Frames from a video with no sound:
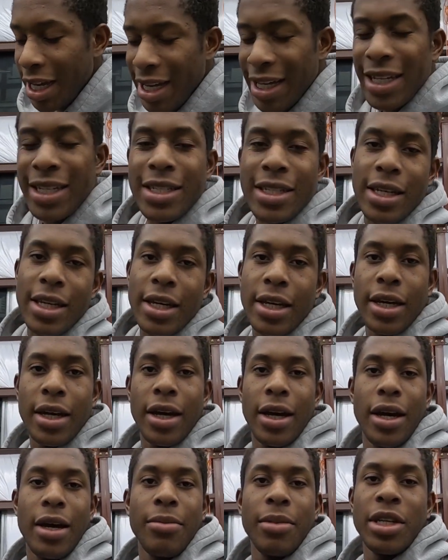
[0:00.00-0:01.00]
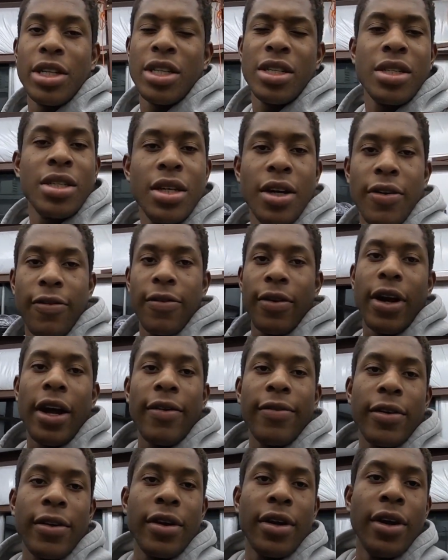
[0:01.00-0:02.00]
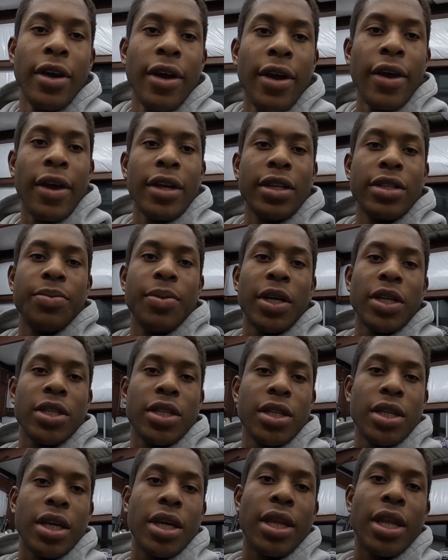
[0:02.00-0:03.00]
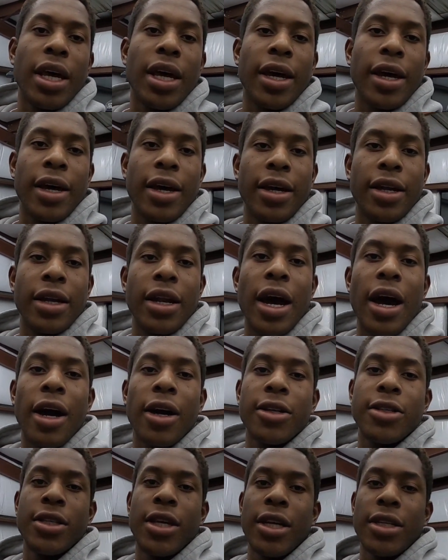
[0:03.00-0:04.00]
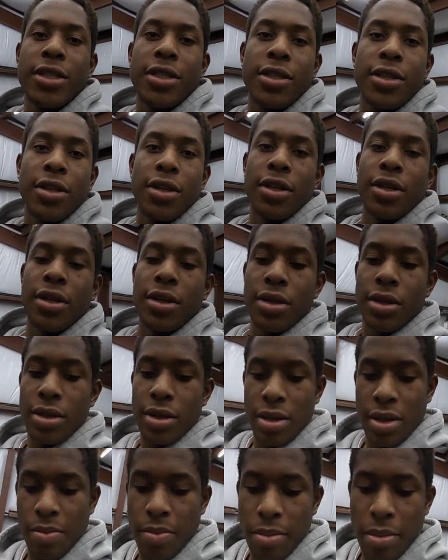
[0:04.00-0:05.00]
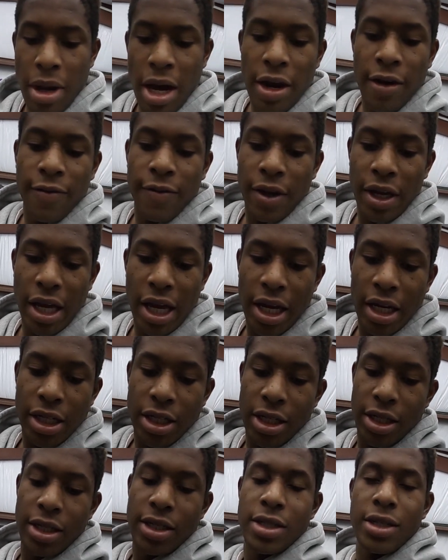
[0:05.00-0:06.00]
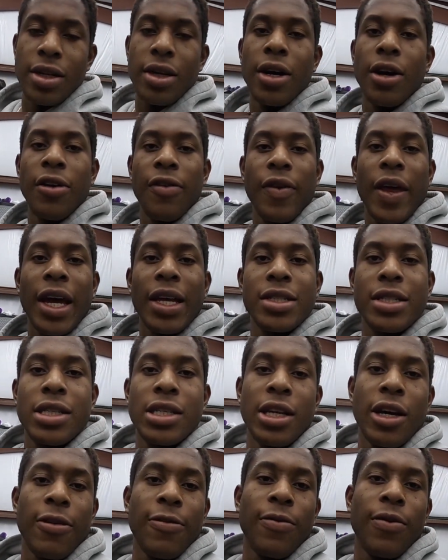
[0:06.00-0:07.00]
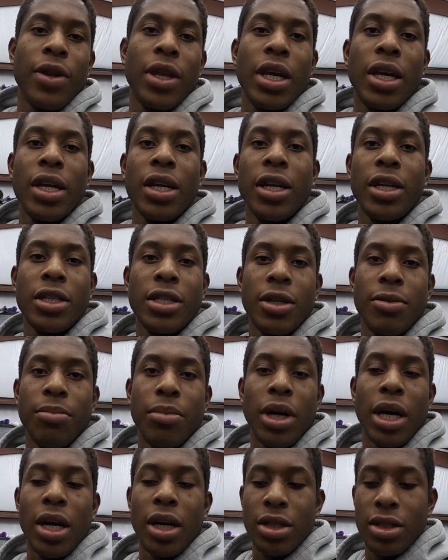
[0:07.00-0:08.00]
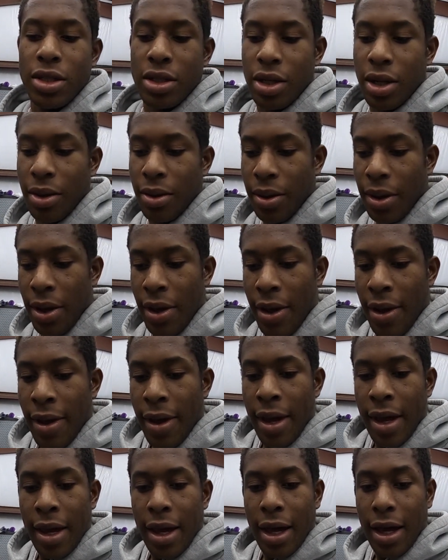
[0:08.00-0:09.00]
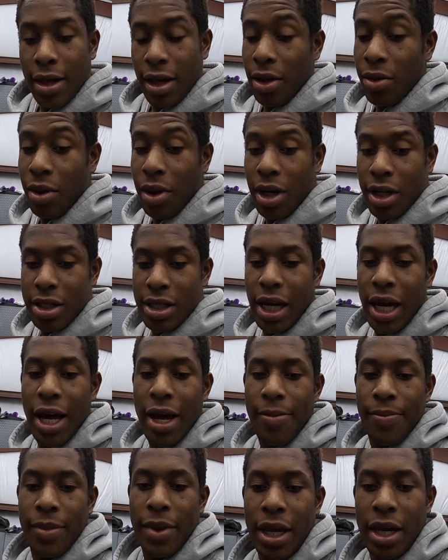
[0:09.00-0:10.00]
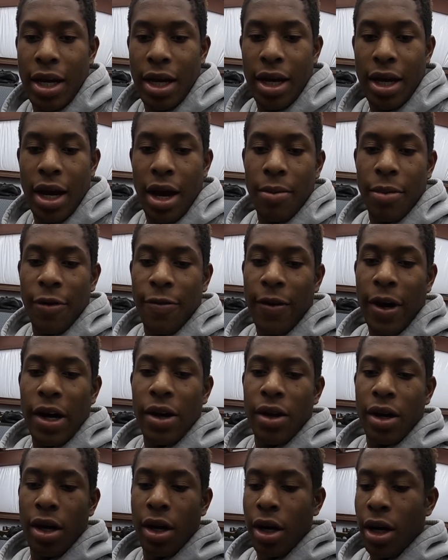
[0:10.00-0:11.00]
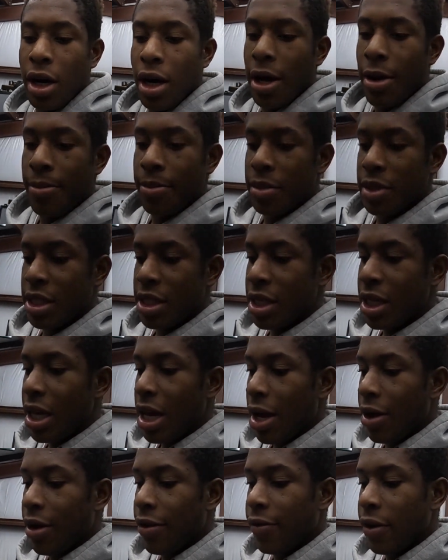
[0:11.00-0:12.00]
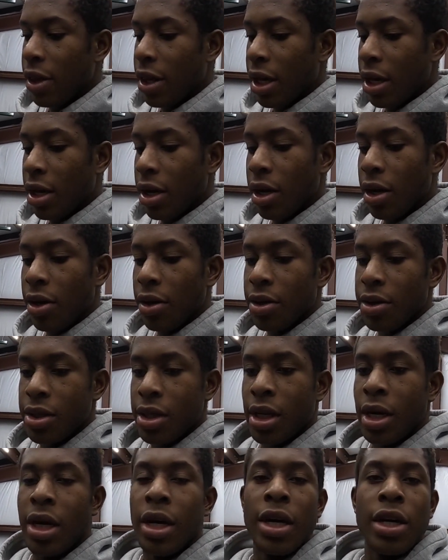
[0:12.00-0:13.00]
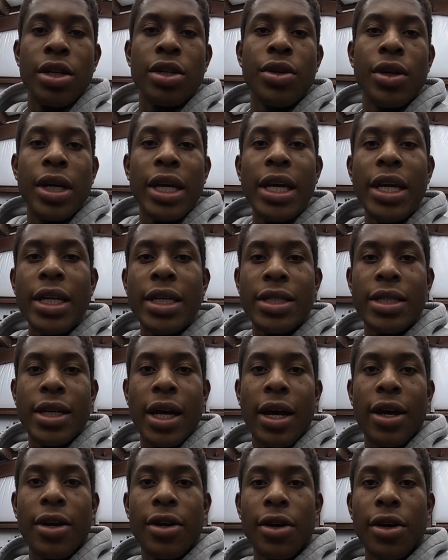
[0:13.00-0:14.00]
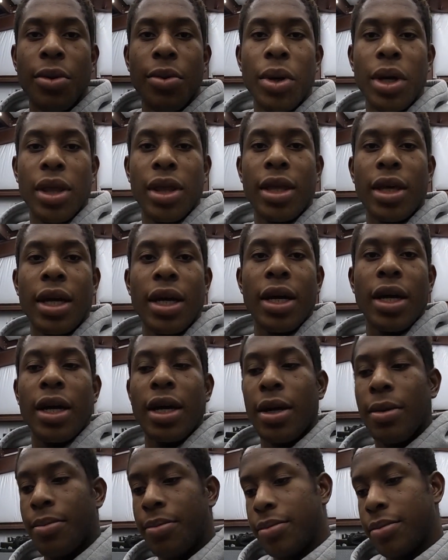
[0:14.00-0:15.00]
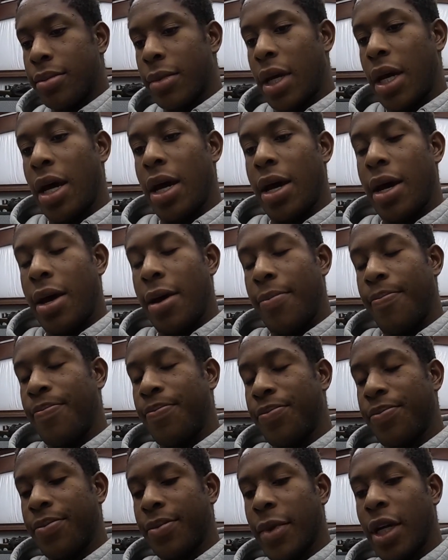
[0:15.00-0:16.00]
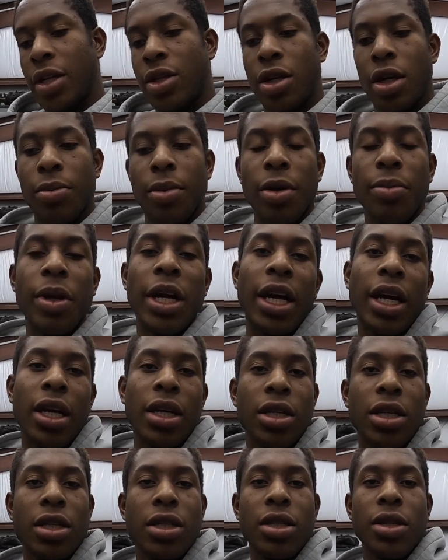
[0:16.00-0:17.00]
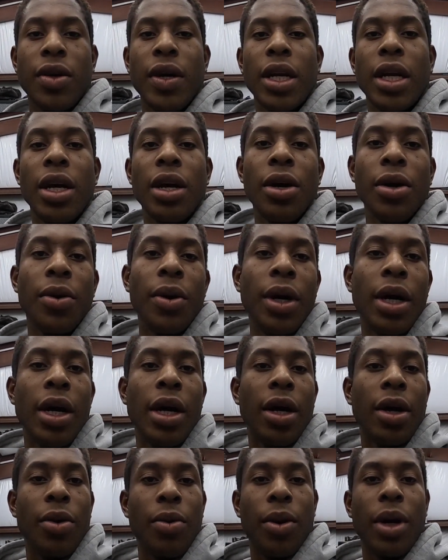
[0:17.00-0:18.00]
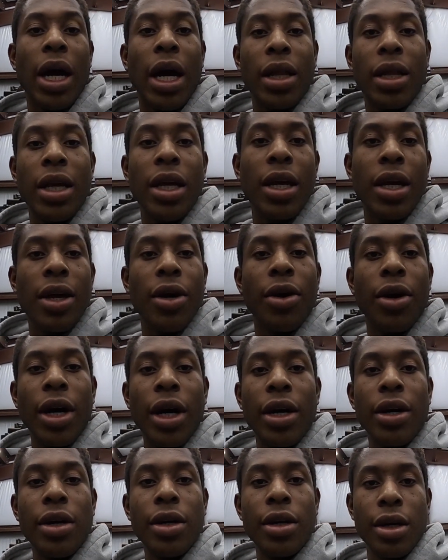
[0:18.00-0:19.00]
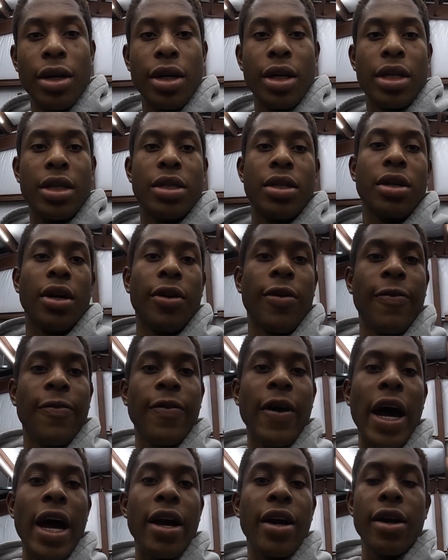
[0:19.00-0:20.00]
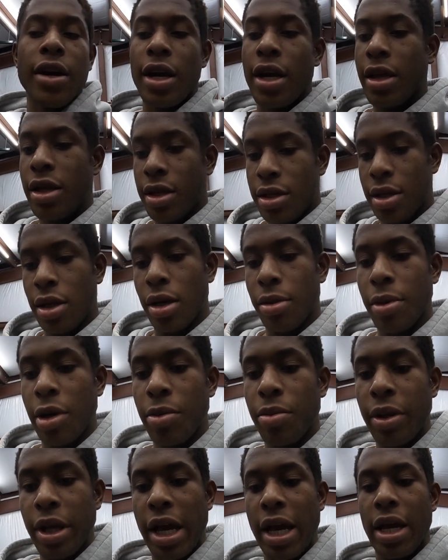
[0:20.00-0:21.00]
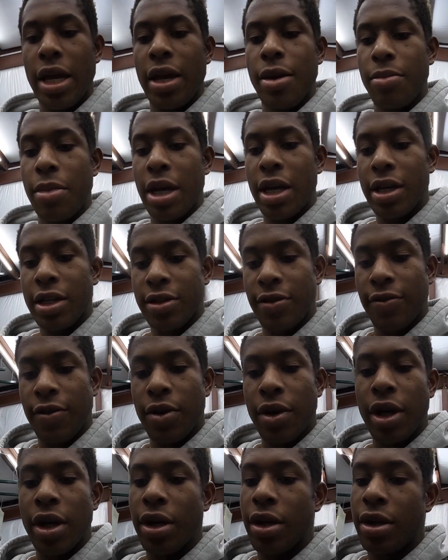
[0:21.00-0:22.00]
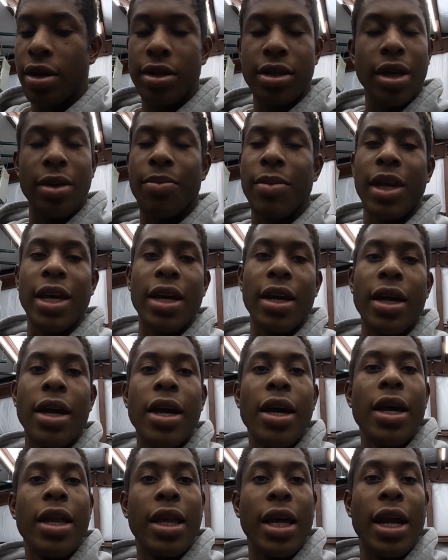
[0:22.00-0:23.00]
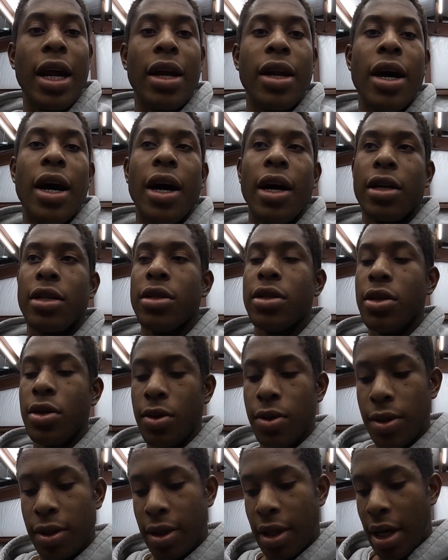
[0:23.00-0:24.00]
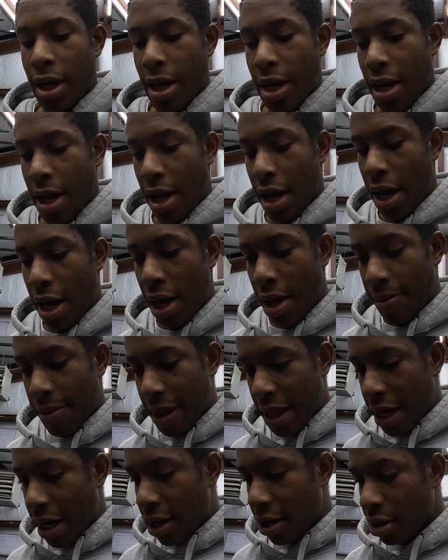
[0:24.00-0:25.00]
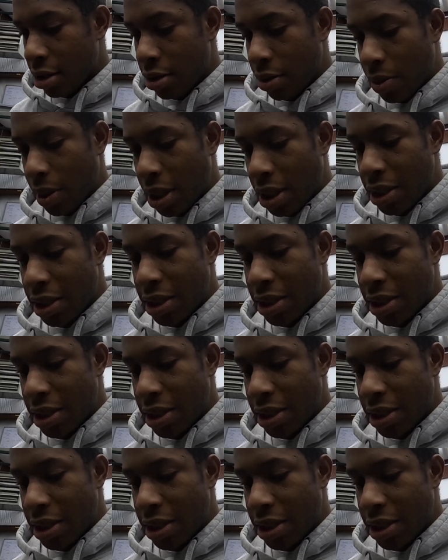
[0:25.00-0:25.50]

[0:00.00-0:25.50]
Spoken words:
easy. It just took forever, especially the knock sensor modifications and all of that stuff for the ignition box. So I think we're all set. I'm gonna fire the car up, see how everything goes, do a heat cycle with the turbo blanket just so I know we're not leaking oil or gonna start a fire in the turbo blanket because of oil or something that I knocked loose. And then I also wanna